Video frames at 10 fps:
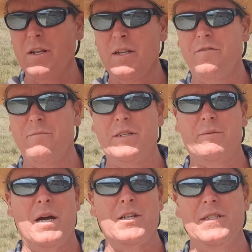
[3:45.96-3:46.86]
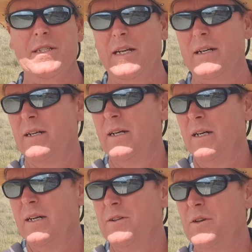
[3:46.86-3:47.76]
can go to the information centre.
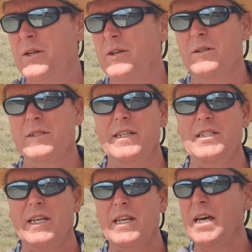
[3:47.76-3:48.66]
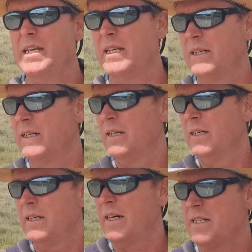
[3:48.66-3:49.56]
Thirty dollars gets you a key,
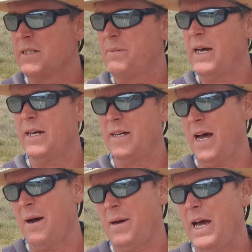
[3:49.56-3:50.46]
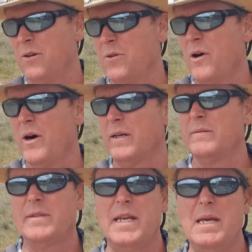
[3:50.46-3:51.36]
and there's about um, eight or
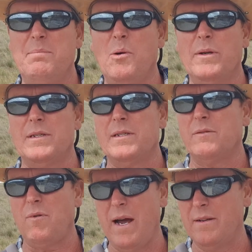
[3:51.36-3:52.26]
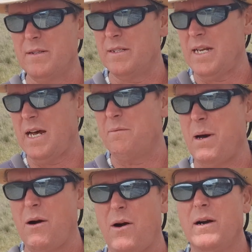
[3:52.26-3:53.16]
nine key points around the town
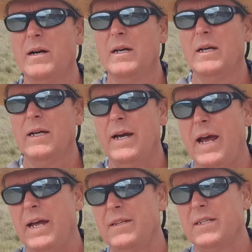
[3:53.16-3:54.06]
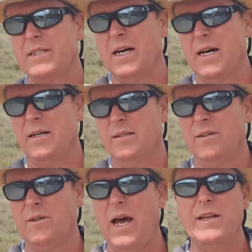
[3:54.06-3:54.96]
of Burra, and there's uh,
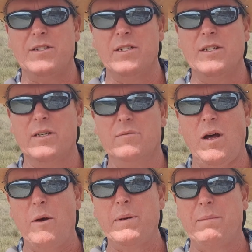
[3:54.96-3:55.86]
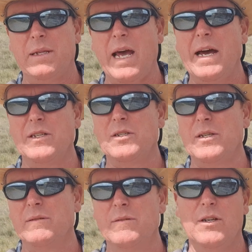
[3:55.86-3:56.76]
little gates, and you can open up the
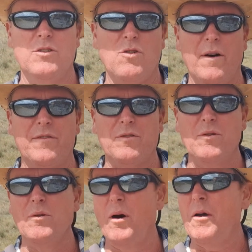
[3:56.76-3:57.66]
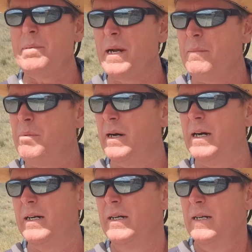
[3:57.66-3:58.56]
gates, and you can drive through or open up
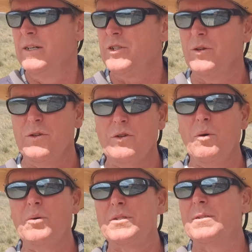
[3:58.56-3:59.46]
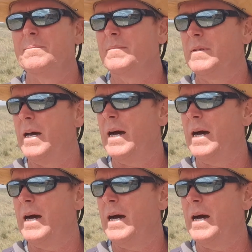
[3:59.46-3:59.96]
uh, certain doors.